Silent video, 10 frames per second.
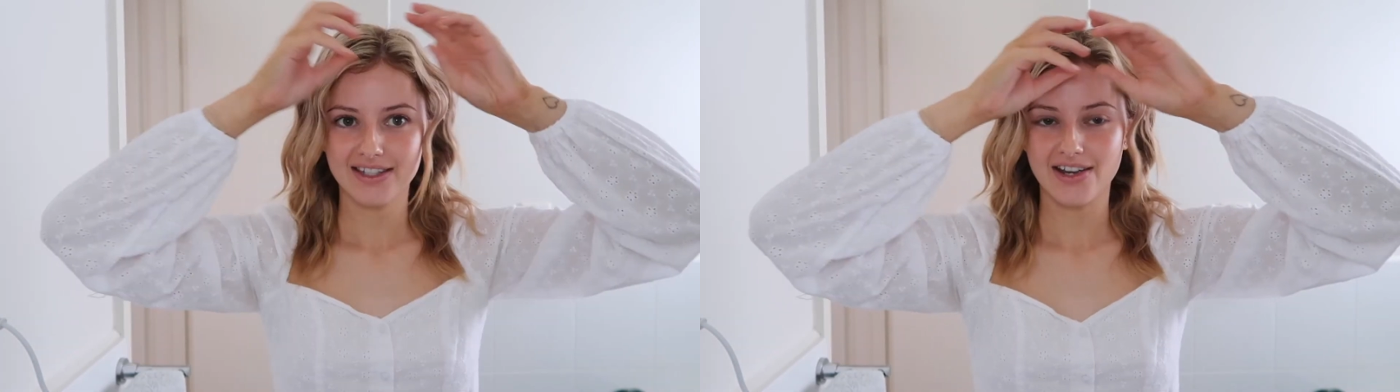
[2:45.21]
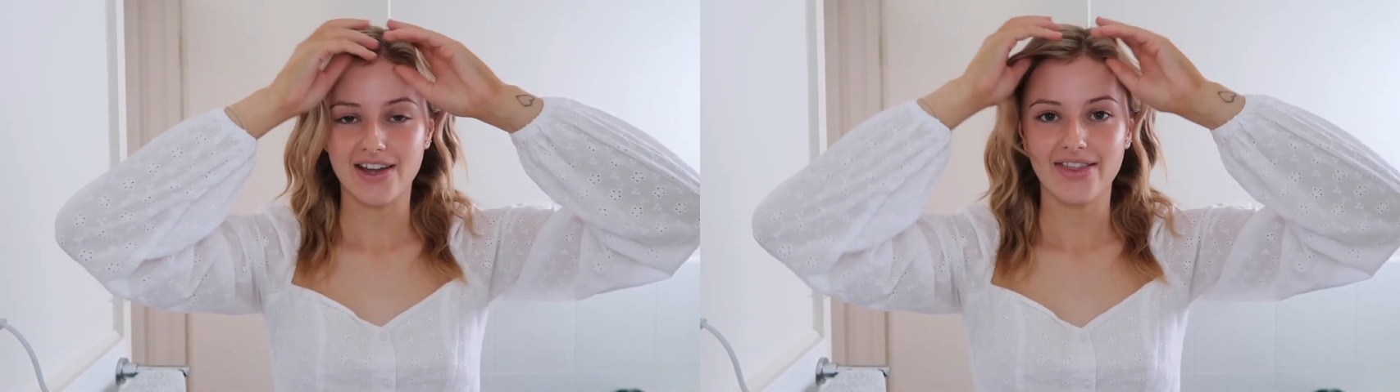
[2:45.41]

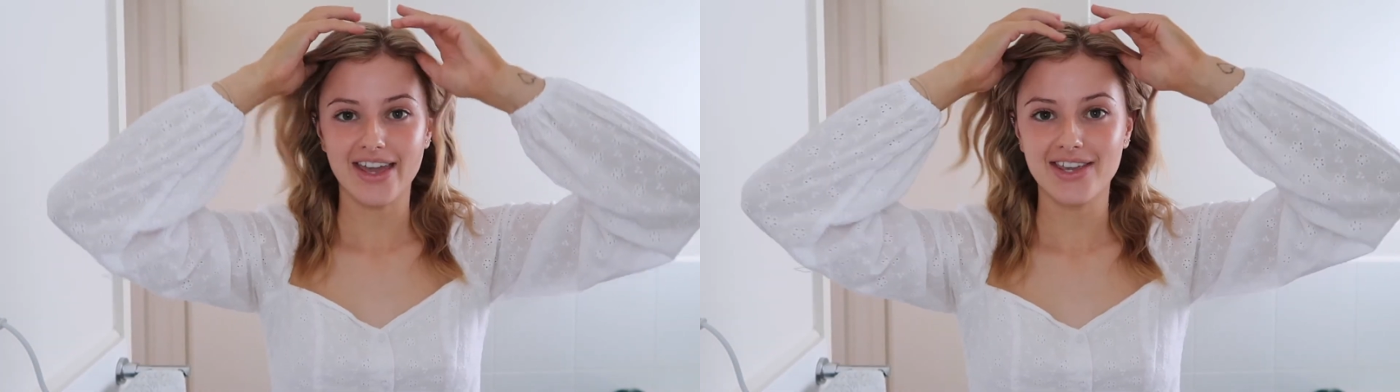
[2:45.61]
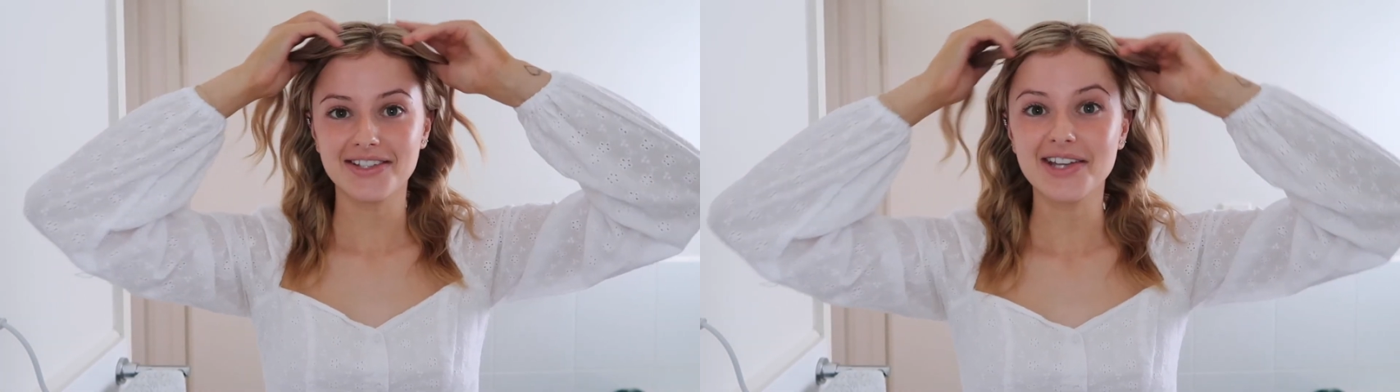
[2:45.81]
So
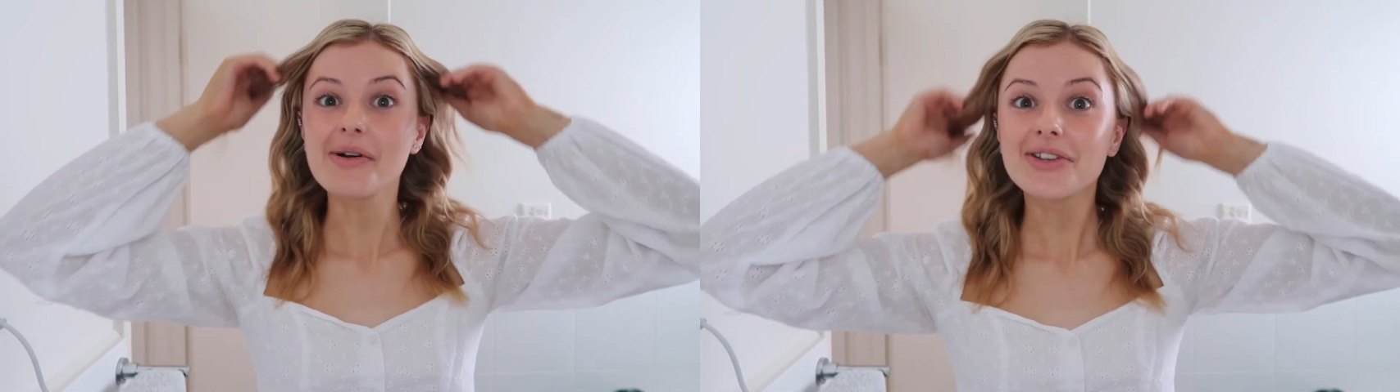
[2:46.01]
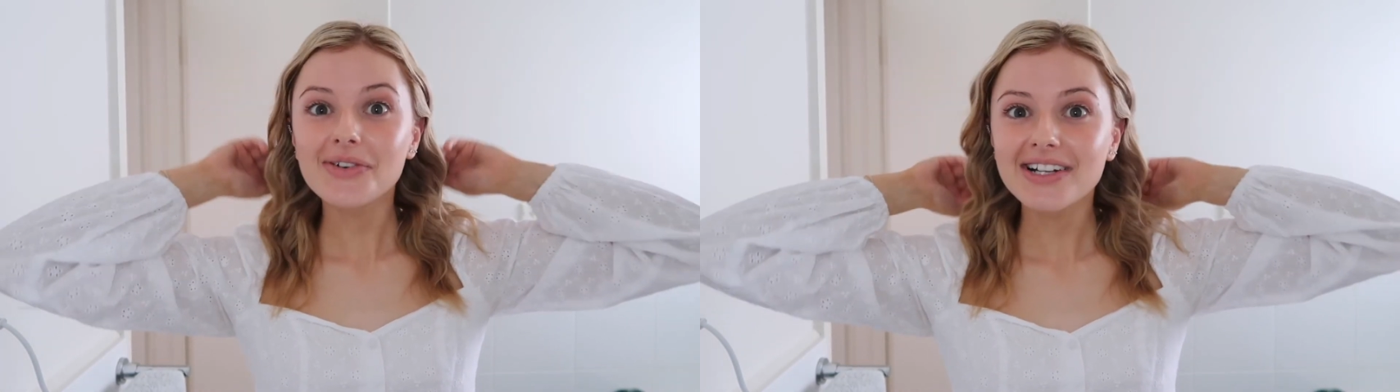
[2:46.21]
thank you so
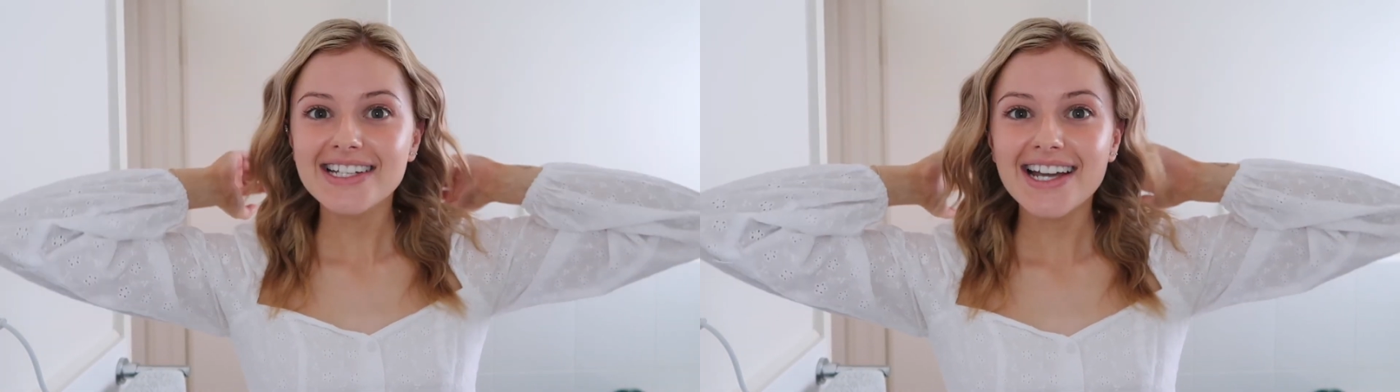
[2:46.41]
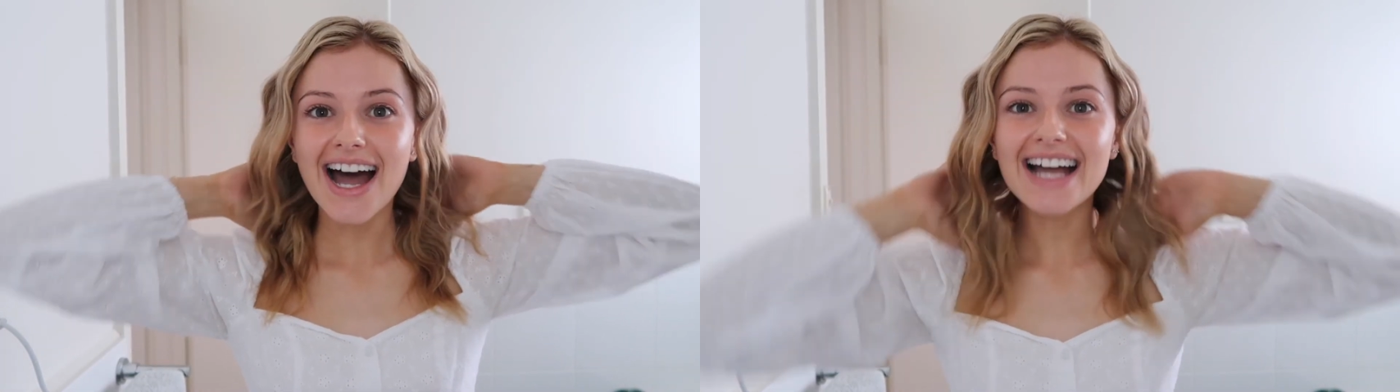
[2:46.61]
much for
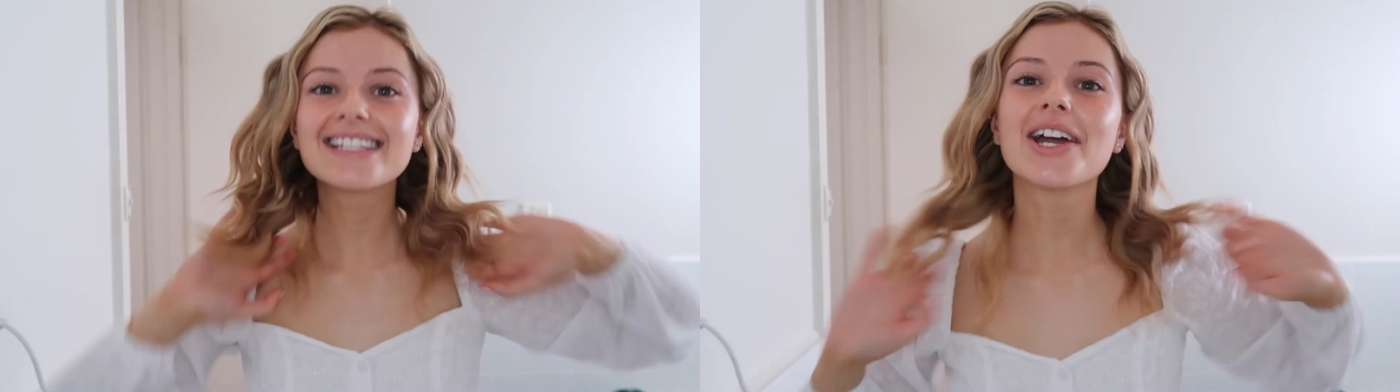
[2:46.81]
watching guys.